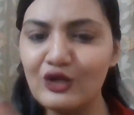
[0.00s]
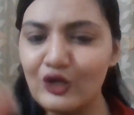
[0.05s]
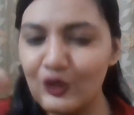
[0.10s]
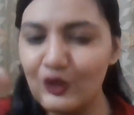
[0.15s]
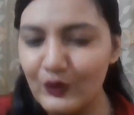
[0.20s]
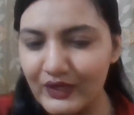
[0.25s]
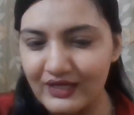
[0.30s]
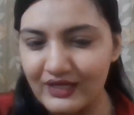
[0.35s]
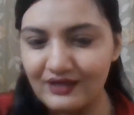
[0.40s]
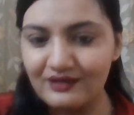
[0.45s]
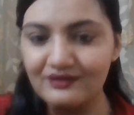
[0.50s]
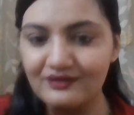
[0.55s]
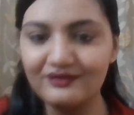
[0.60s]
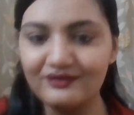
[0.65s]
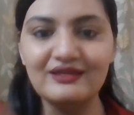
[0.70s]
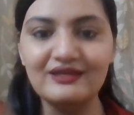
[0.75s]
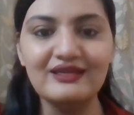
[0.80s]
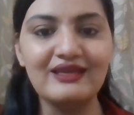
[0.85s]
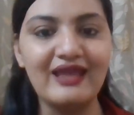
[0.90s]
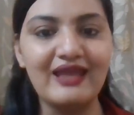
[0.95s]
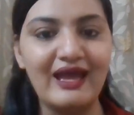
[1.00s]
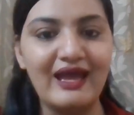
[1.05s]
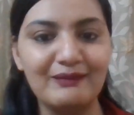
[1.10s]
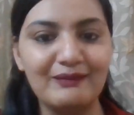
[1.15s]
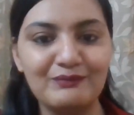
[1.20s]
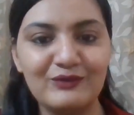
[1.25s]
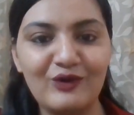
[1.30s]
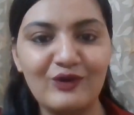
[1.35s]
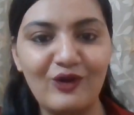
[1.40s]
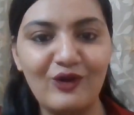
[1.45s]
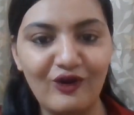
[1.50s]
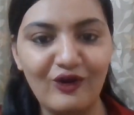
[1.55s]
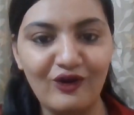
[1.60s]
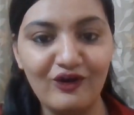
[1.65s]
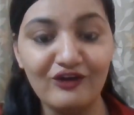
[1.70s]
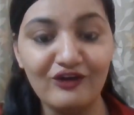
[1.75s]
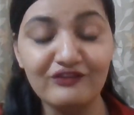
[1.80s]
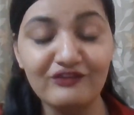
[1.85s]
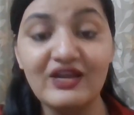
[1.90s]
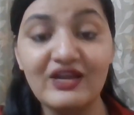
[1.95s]
quick recap
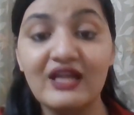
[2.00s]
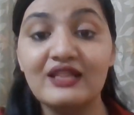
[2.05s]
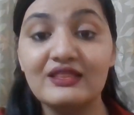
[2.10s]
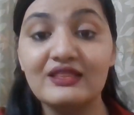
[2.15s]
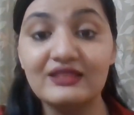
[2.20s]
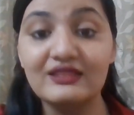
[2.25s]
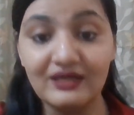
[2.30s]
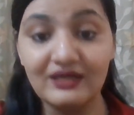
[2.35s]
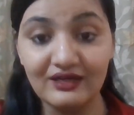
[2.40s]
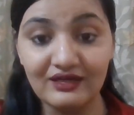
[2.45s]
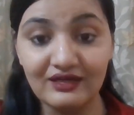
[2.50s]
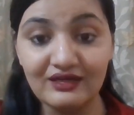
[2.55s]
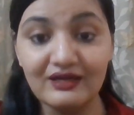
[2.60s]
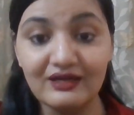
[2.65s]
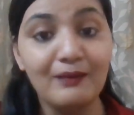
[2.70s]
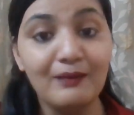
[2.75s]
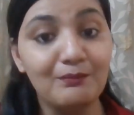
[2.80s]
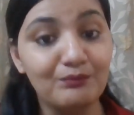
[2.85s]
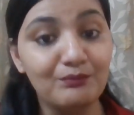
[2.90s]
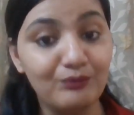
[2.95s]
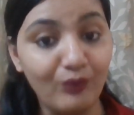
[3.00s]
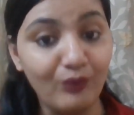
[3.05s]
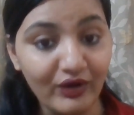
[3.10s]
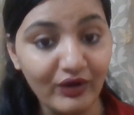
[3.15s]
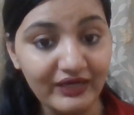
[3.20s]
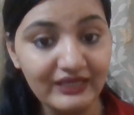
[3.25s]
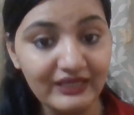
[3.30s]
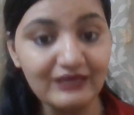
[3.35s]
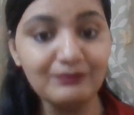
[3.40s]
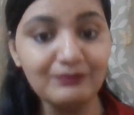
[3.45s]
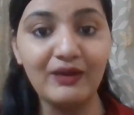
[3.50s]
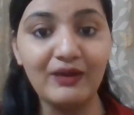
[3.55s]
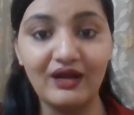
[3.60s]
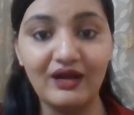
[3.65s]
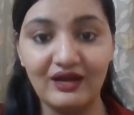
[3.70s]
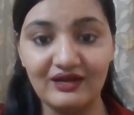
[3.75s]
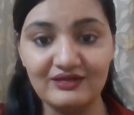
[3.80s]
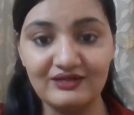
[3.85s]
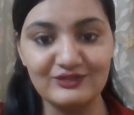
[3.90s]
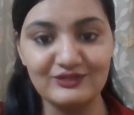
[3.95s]
of the body
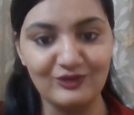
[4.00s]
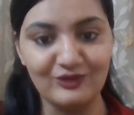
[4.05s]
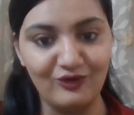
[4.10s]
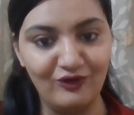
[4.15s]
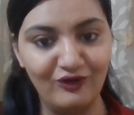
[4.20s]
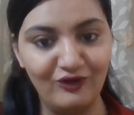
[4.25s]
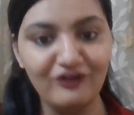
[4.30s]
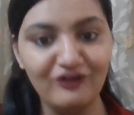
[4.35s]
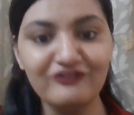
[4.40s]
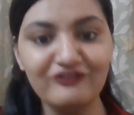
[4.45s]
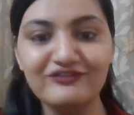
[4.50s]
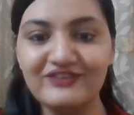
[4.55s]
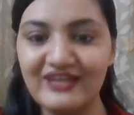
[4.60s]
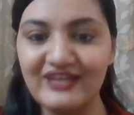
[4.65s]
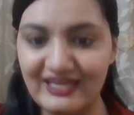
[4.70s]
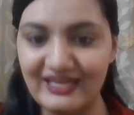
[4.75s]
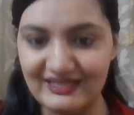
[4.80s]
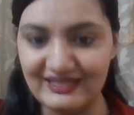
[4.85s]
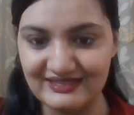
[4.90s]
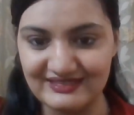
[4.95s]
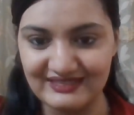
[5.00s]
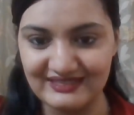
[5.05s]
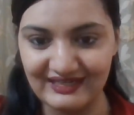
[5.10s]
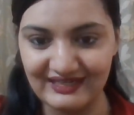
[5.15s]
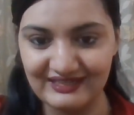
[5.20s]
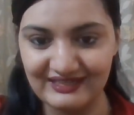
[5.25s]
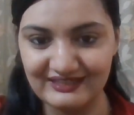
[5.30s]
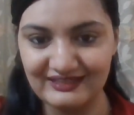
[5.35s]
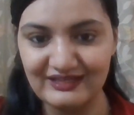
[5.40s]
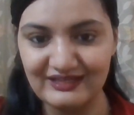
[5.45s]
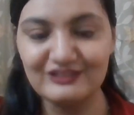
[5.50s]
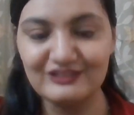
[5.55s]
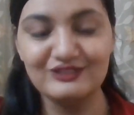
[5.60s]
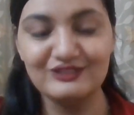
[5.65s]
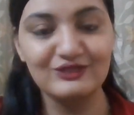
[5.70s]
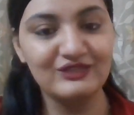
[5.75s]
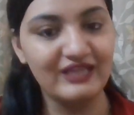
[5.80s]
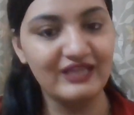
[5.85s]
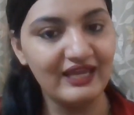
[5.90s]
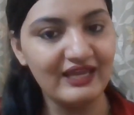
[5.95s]
parts of insect. So,
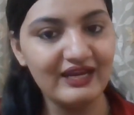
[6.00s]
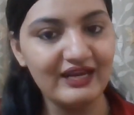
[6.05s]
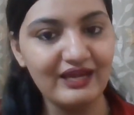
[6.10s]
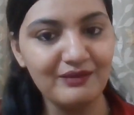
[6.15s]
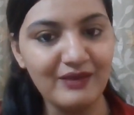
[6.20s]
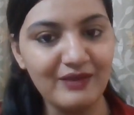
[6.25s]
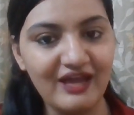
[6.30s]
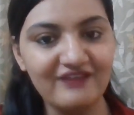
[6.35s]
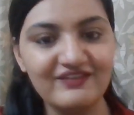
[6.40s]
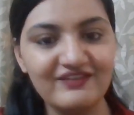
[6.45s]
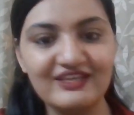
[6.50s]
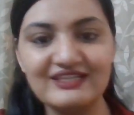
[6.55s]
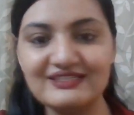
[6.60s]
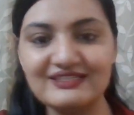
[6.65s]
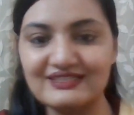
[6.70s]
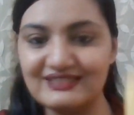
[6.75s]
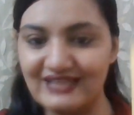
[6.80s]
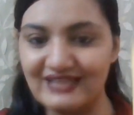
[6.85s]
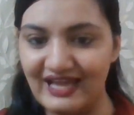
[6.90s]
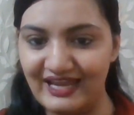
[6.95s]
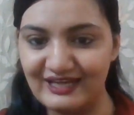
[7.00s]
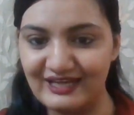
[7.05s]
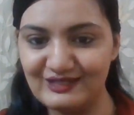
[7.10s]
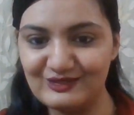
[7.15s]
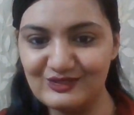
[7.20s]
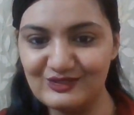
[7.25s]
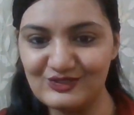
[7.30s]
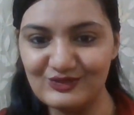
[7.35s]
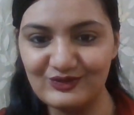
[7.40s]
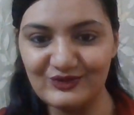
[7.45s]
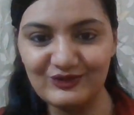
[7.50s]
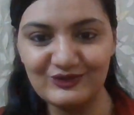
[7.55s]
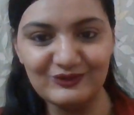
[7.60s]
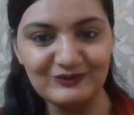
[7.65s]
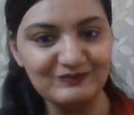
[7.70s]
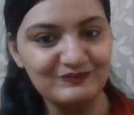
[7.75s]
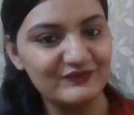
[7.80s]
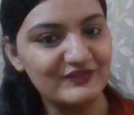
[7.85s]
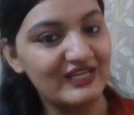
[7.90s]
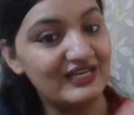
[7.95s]
there I am having a slide to show
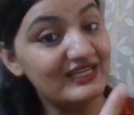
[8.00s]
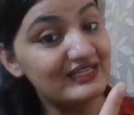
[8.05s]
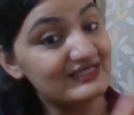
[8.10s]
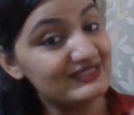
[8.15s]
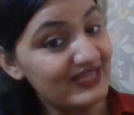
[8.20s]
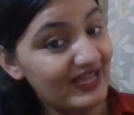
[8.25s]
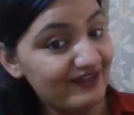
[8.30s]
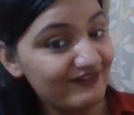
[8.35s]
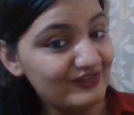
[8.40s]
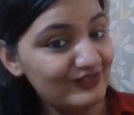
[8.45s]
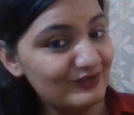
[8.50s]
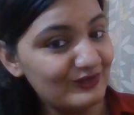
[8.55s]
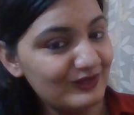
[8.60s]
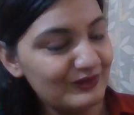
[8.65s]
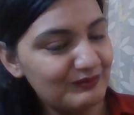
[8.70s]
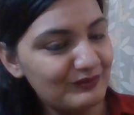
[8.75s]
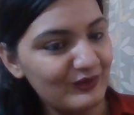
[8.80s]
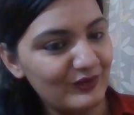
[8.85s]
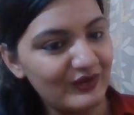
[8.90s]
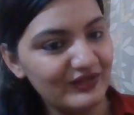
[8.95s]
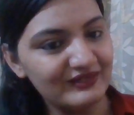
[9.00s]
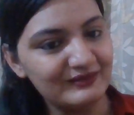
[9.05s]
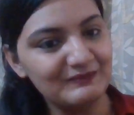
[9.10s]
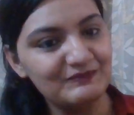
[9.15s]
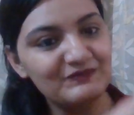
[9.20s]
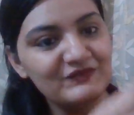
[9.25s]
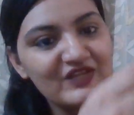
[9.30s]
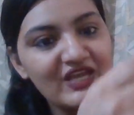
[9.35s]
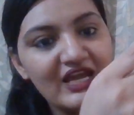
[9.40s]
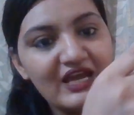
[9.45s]
you. Let's have a look upon